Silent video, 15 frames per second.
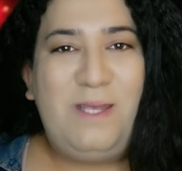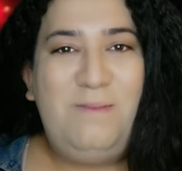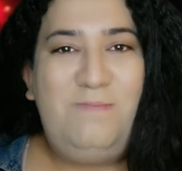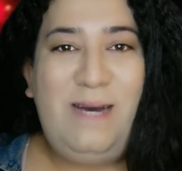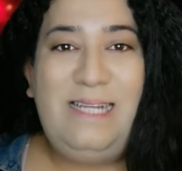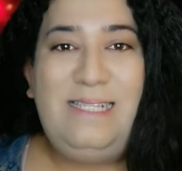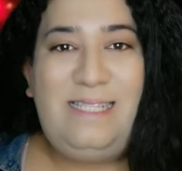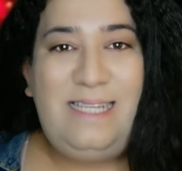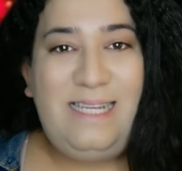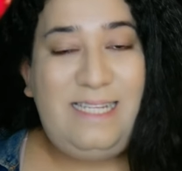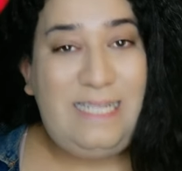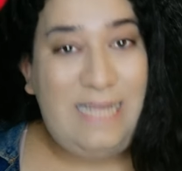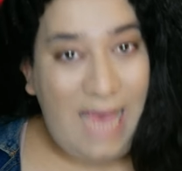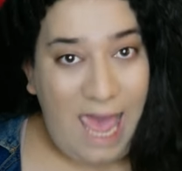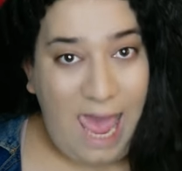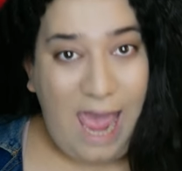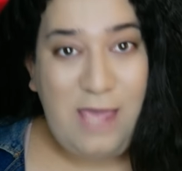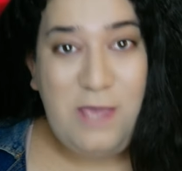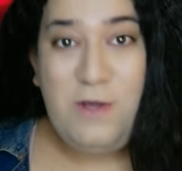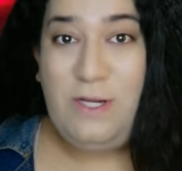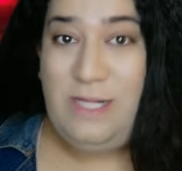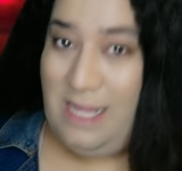But today,
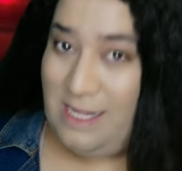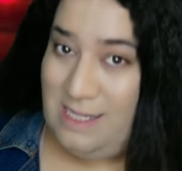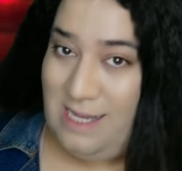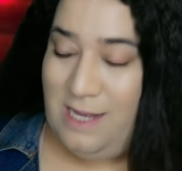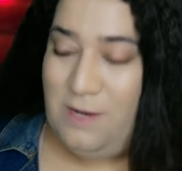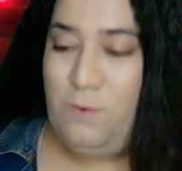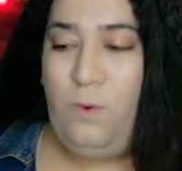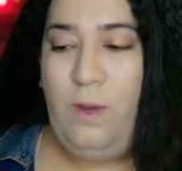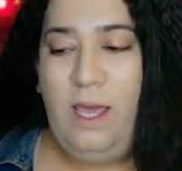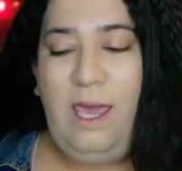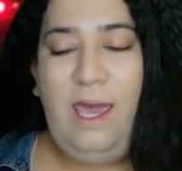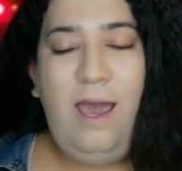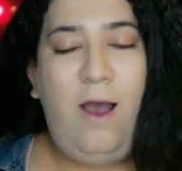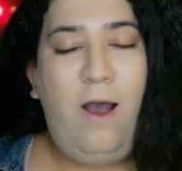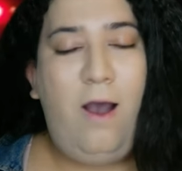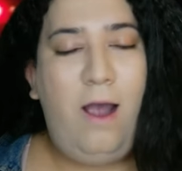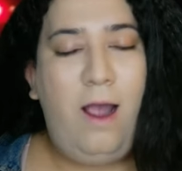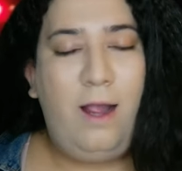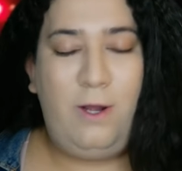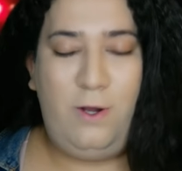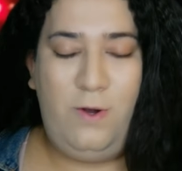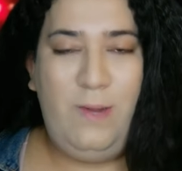you clicked it, we
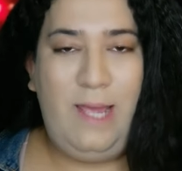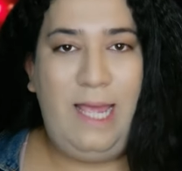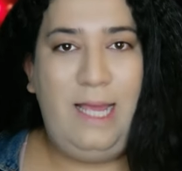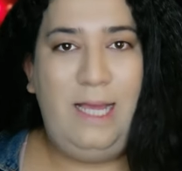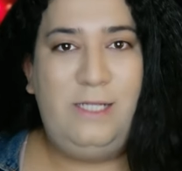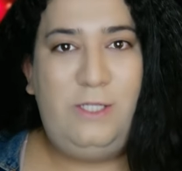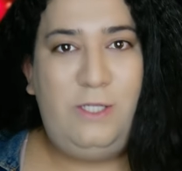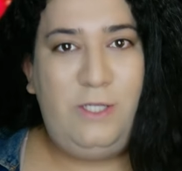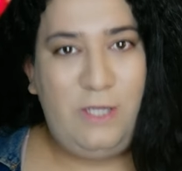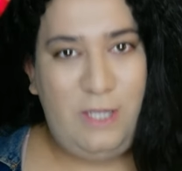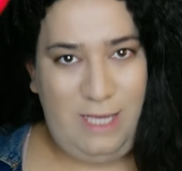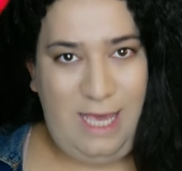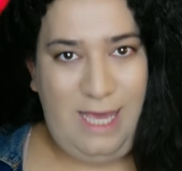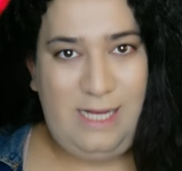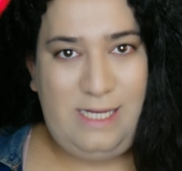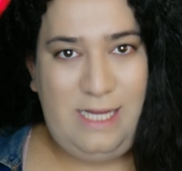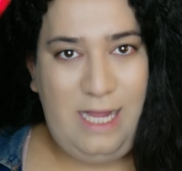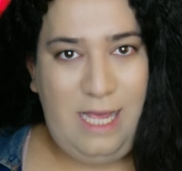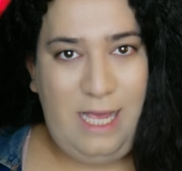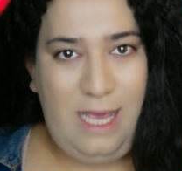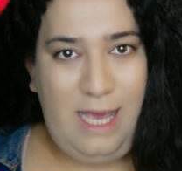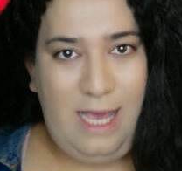are going to get
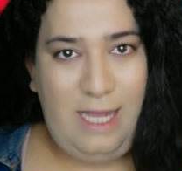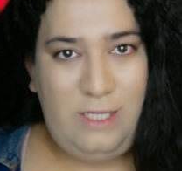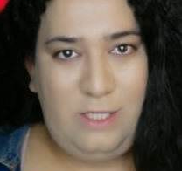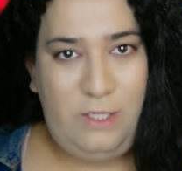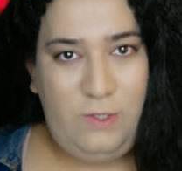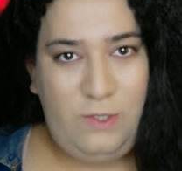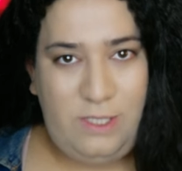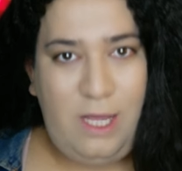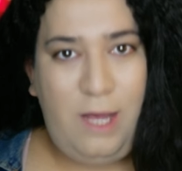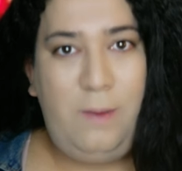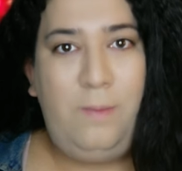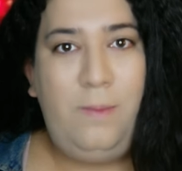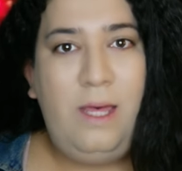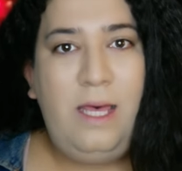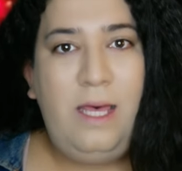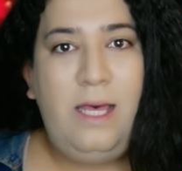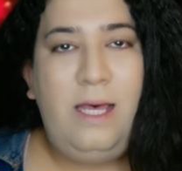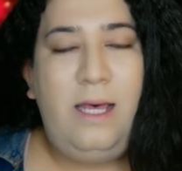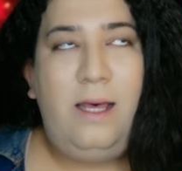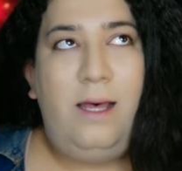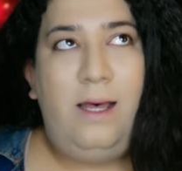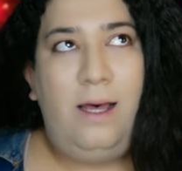into some
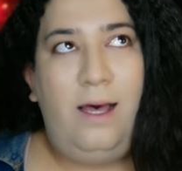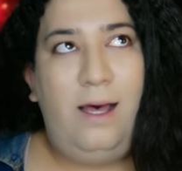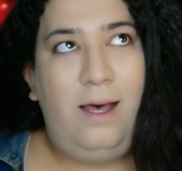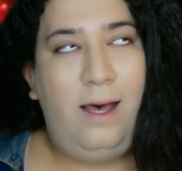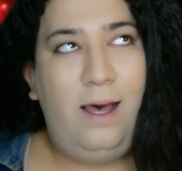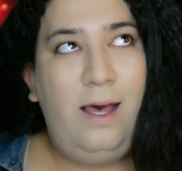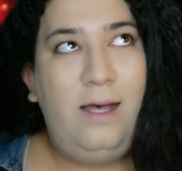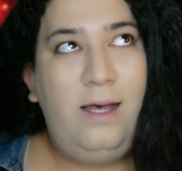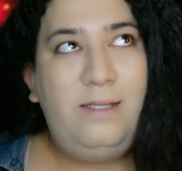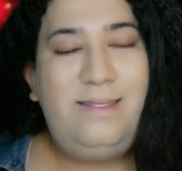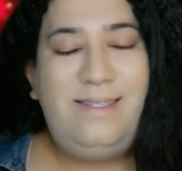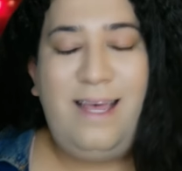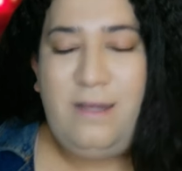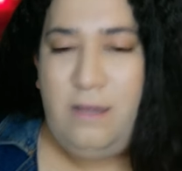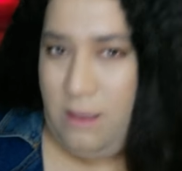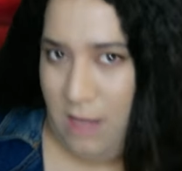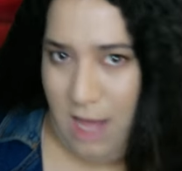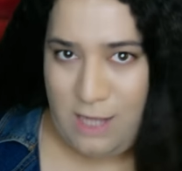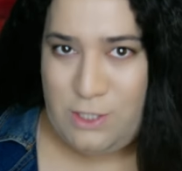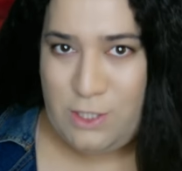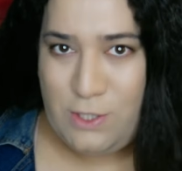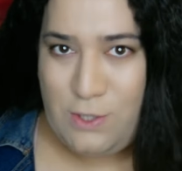
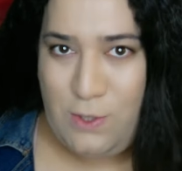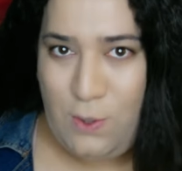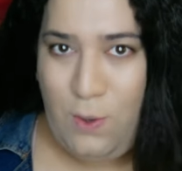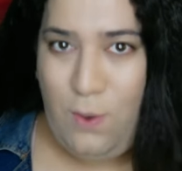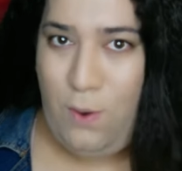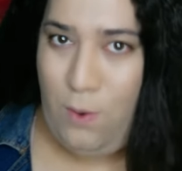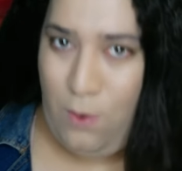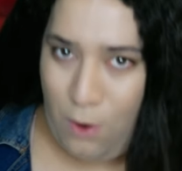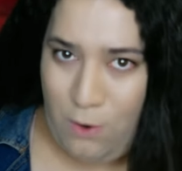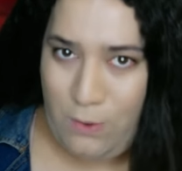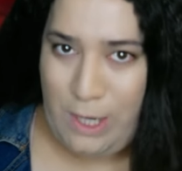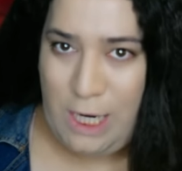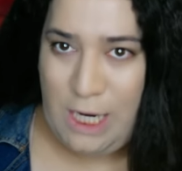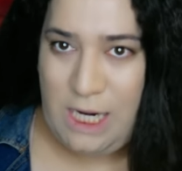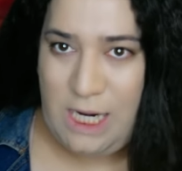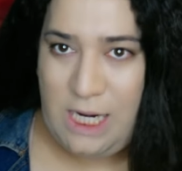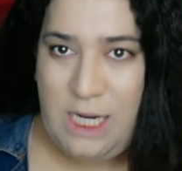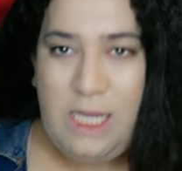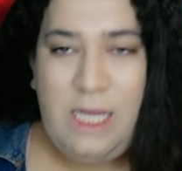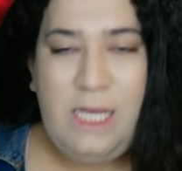psychological horror